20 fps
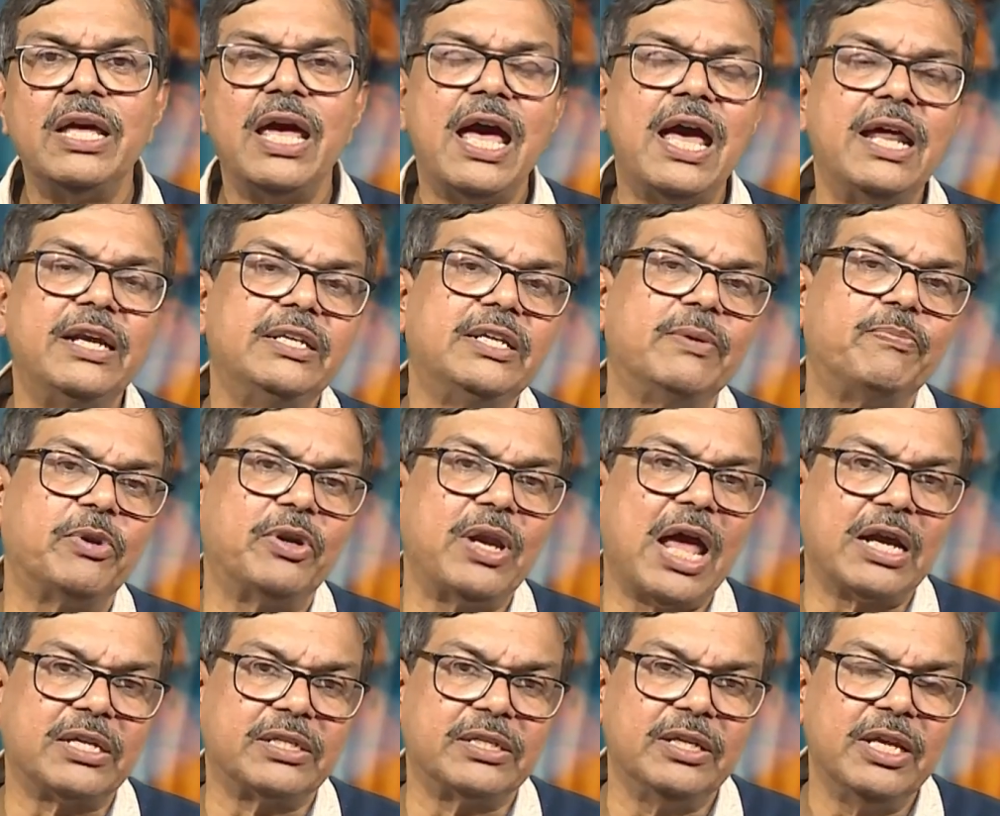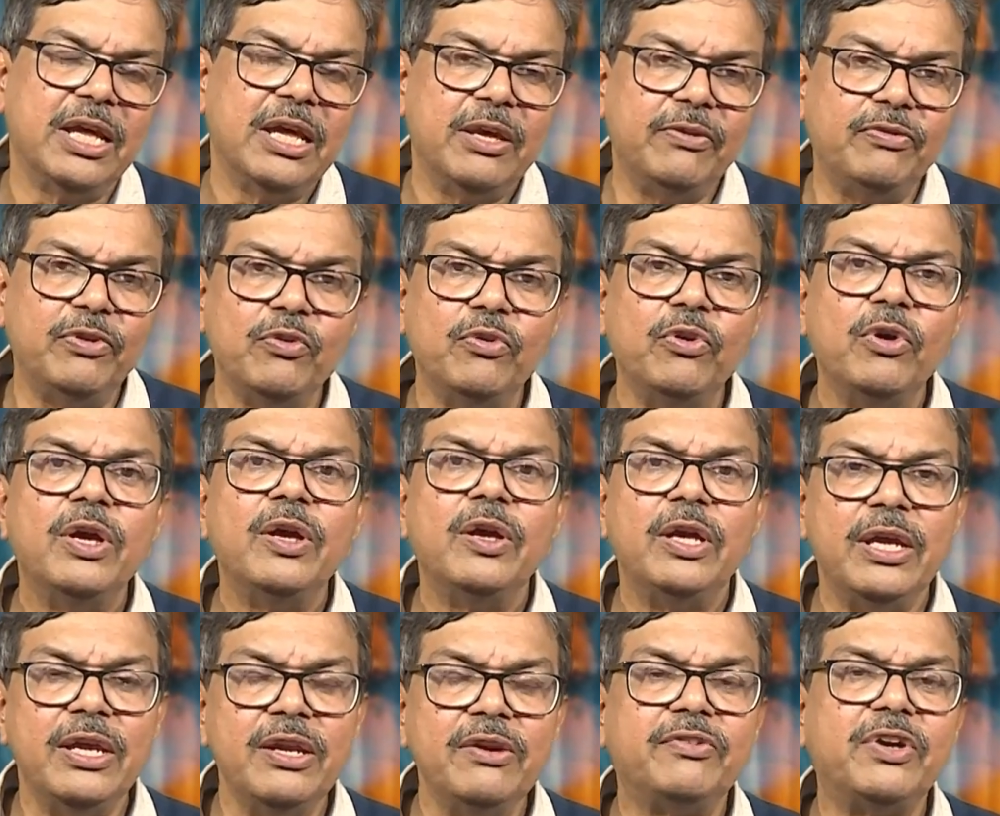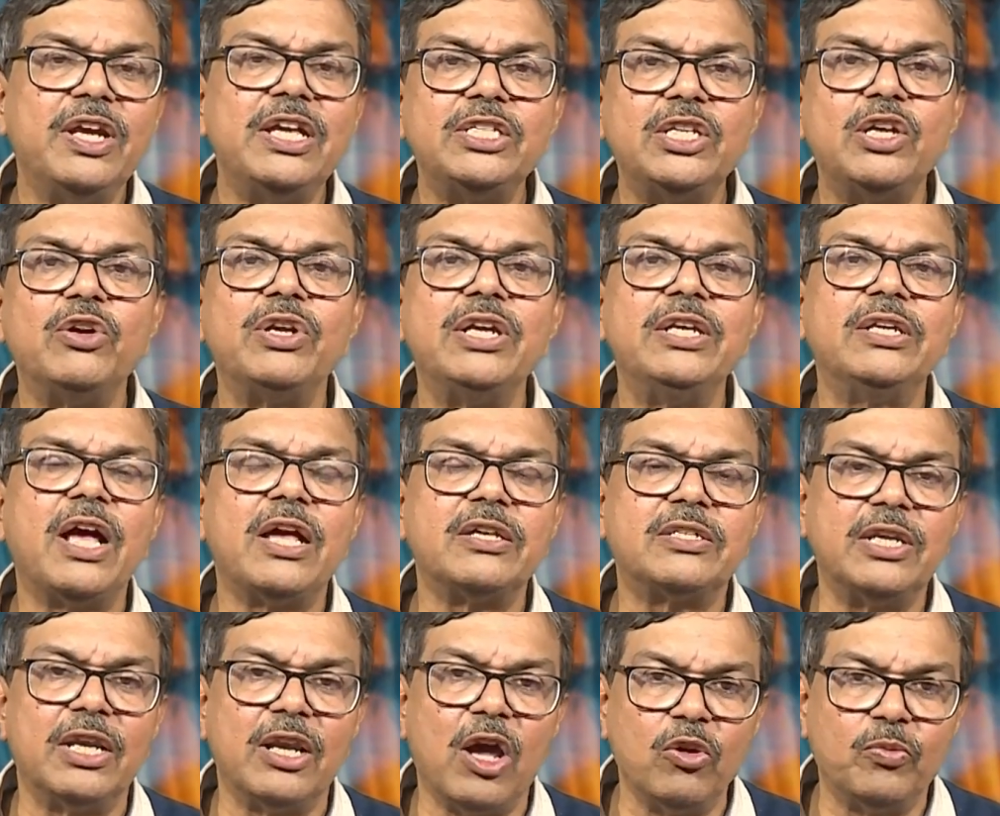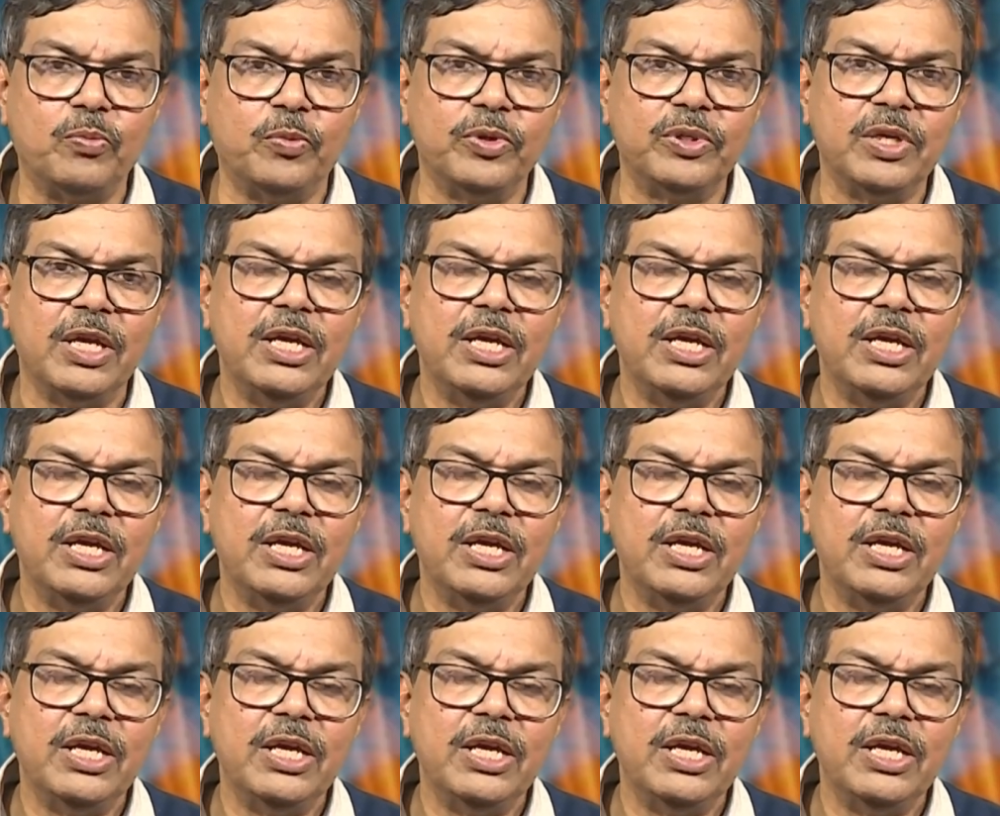and the production. If you increase your industrial output,